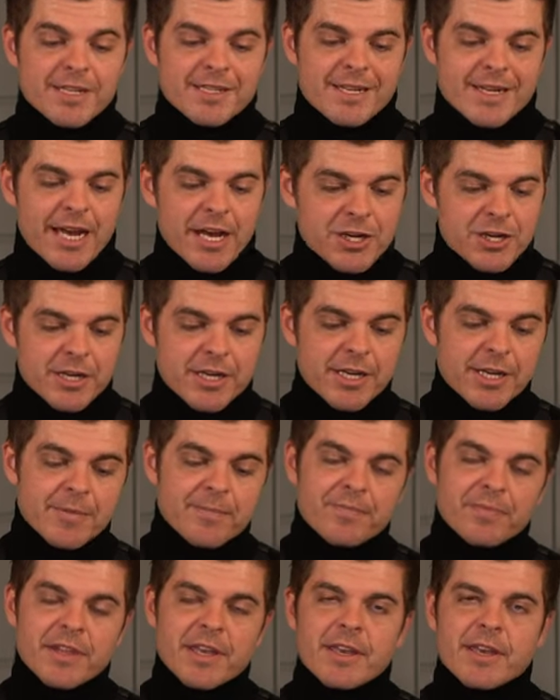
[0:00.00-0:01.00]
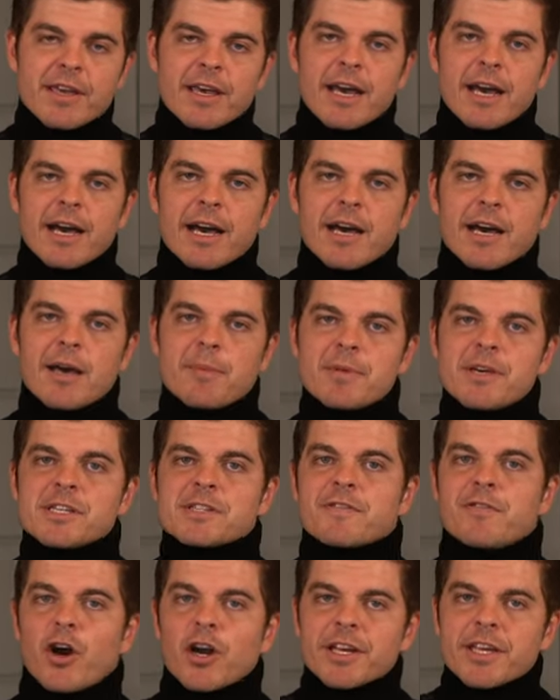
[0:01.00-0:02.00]
internationally um,
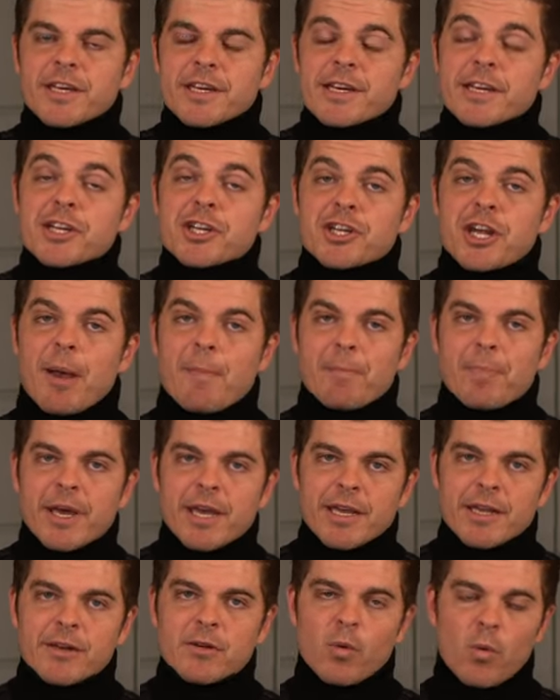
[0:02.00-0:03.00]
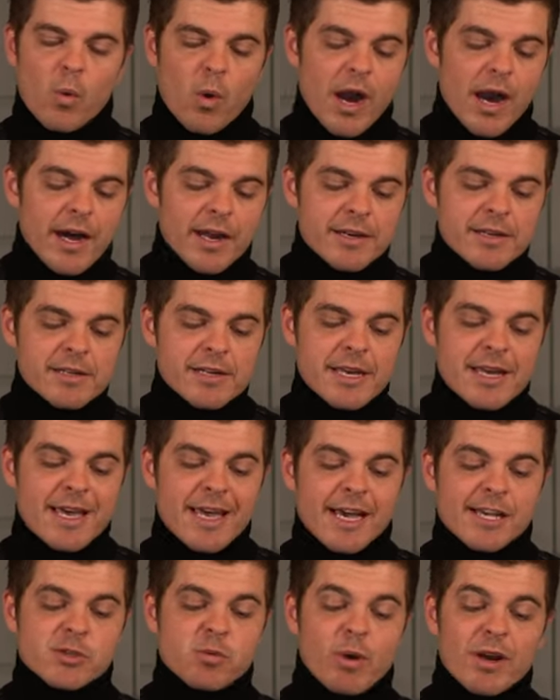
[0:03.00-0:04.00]
is vodka, champagne, wine,
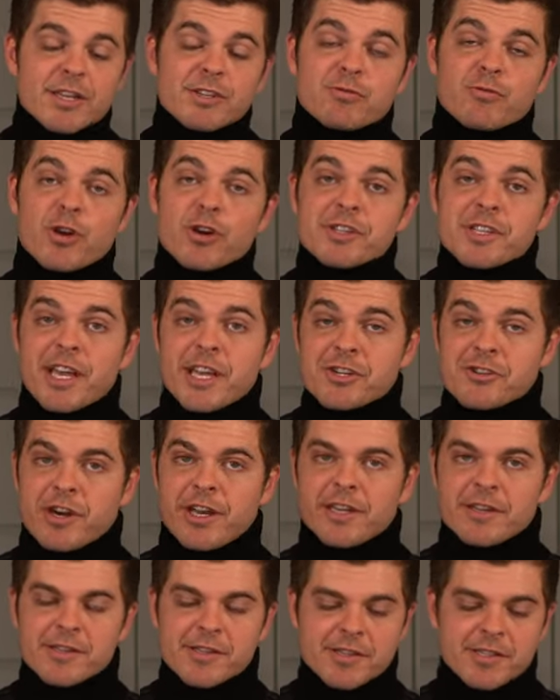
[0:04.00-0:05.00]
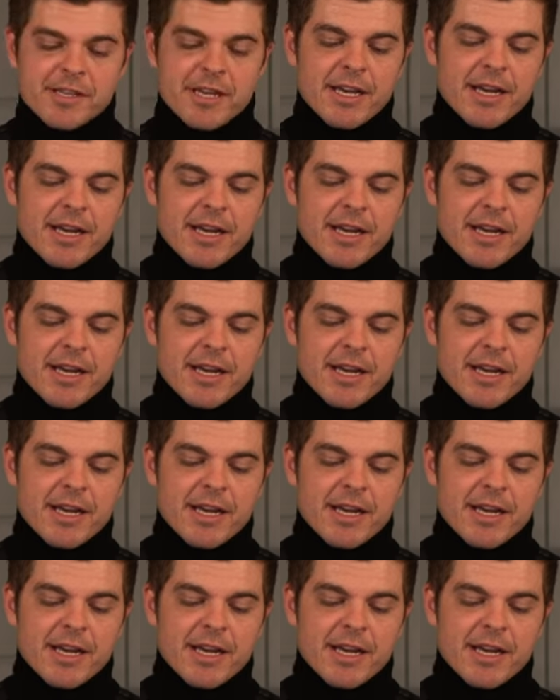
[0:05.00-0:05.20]
as well as rosé drinkers.